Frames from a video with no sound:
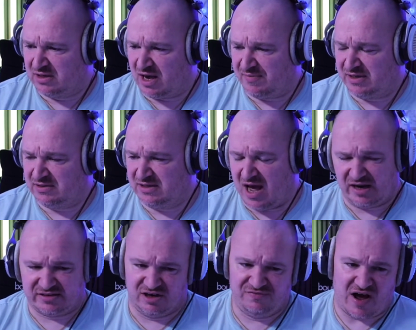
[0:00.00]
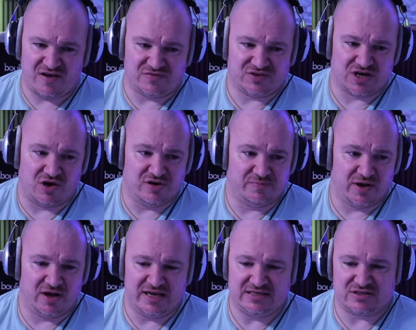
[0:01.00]
I mean, I'd love Ivan Toney,
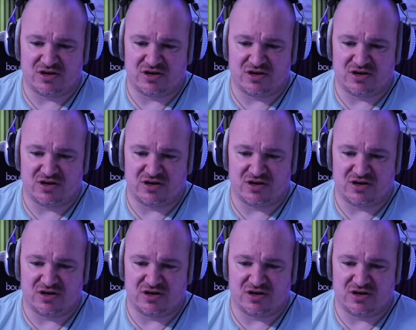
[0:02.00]
but he's